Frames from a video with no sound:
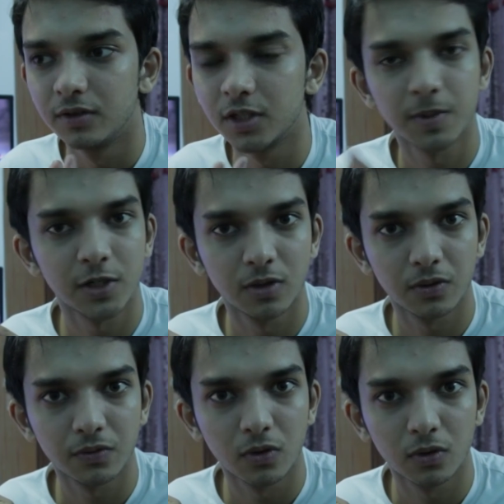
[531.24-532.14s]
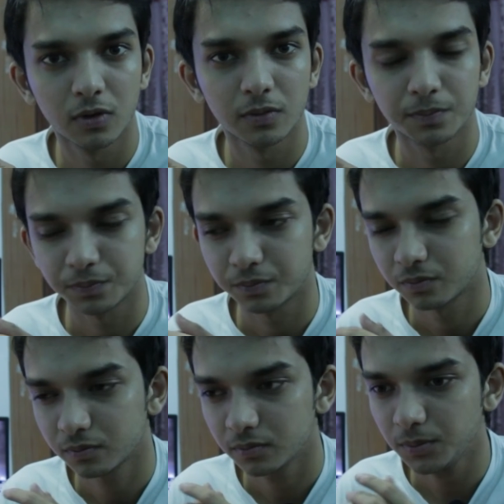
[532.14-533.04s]
This particular phone,
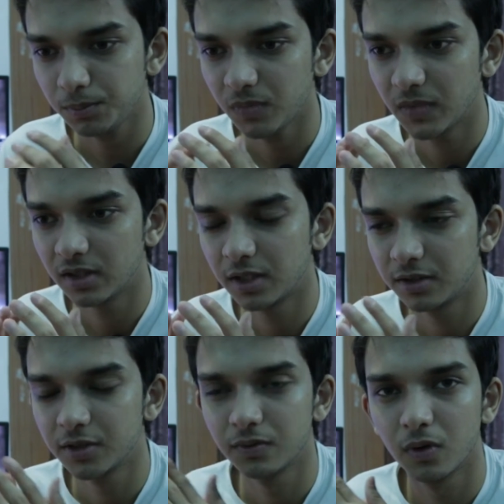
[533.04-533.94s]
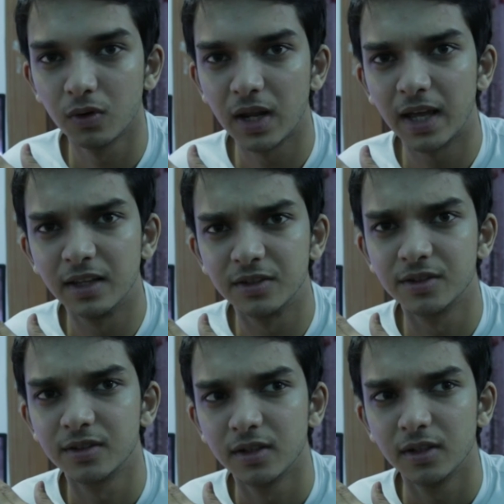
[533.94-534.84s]
this phone
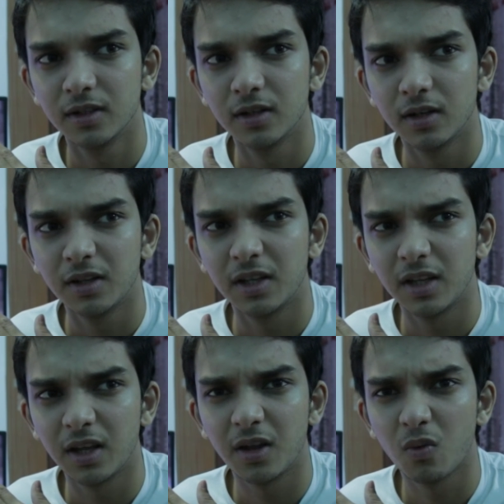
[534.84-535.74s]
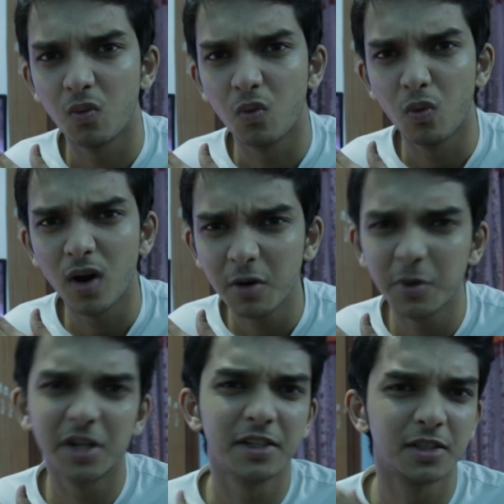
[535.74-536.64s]
has a
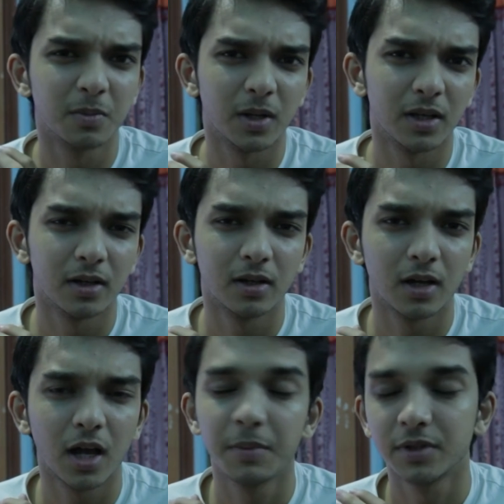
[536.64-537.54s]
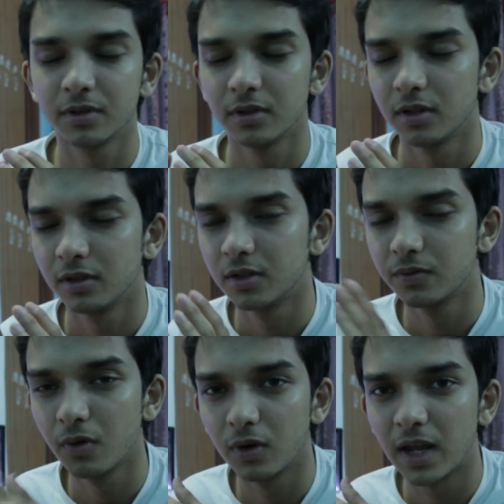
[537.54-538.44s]
warmer display. I mean, this
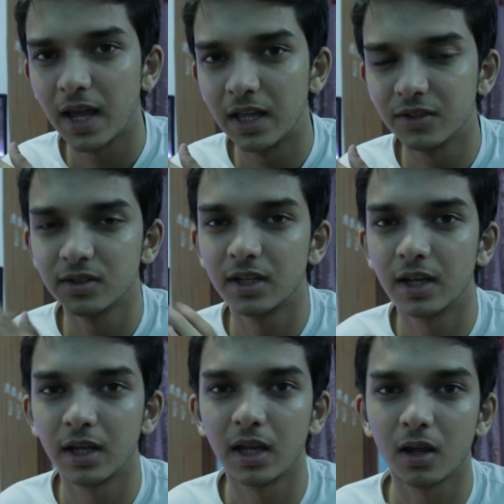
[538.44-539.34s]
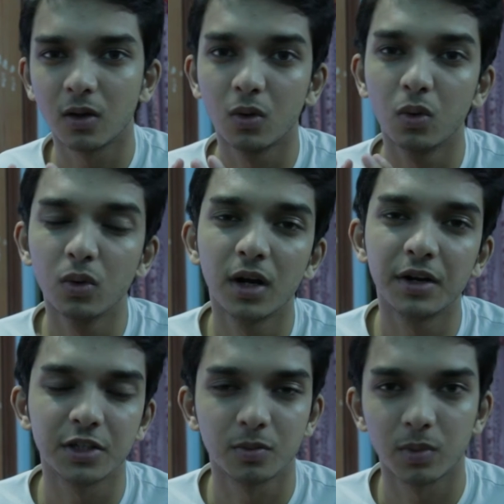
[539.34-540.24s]
phone has a cooler
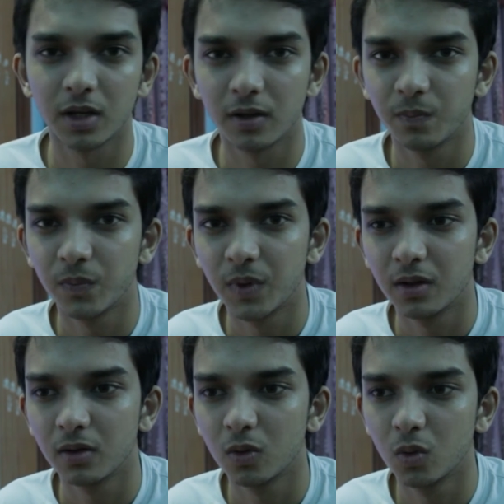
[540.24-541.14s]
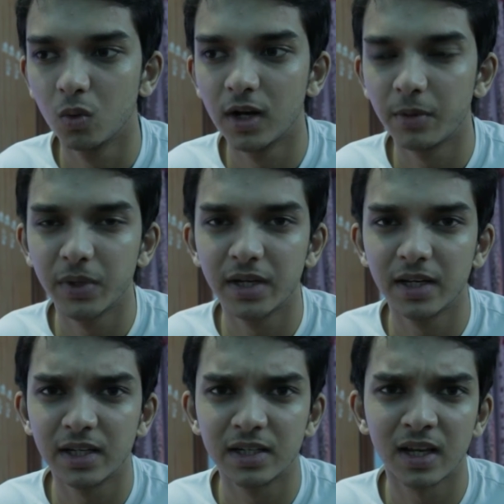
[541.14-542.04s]
display. Cooler
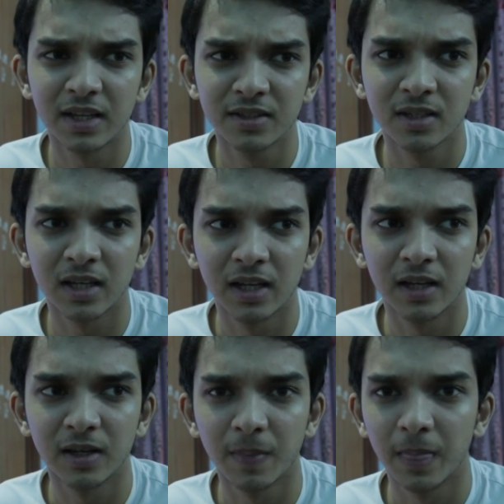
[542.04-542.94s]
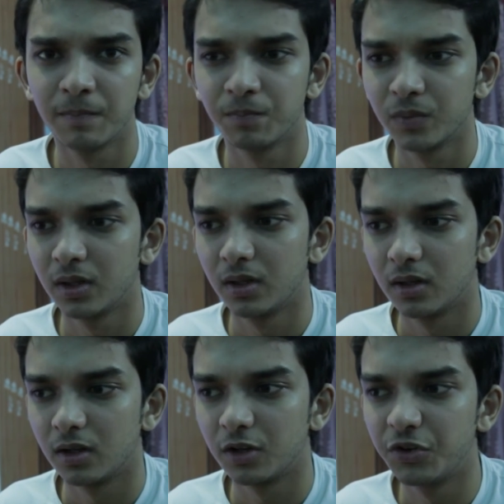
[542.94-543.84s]
meaning it has a
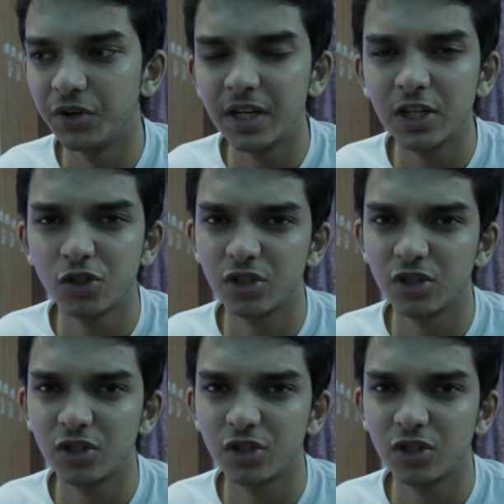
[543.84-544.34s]
greenish